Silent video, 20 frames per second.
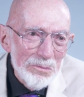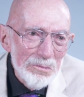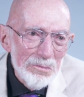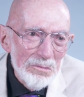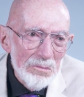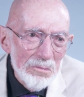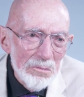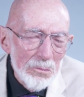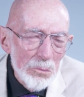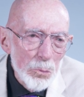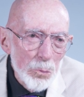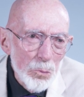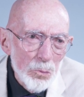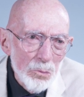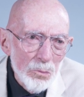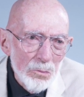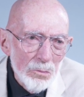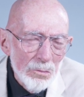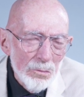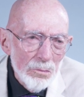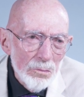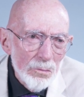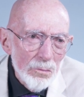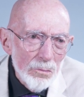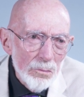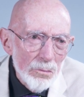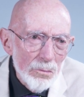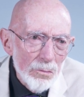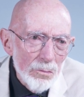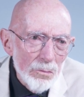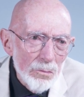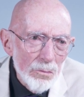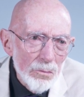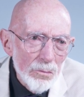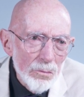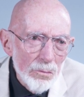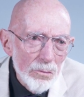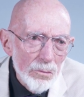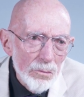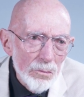to the field of astrophysics is
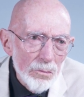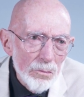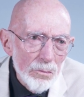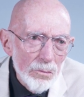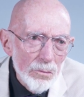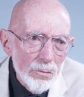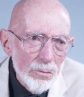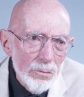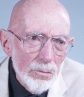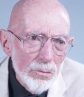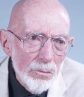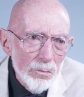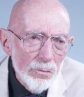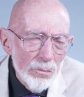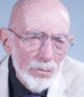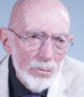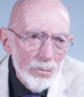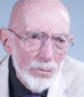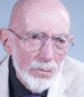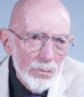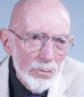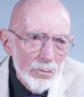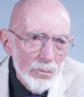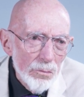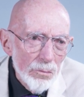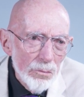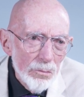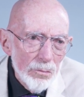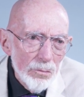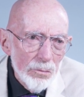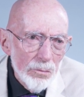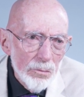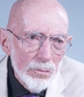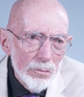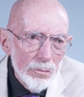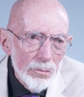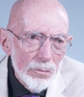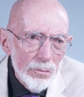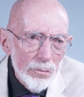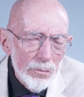confirming the existence of
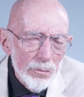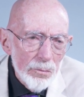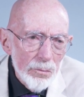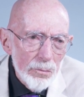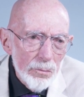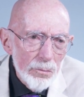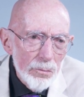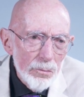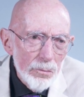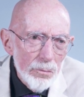gravitational waves?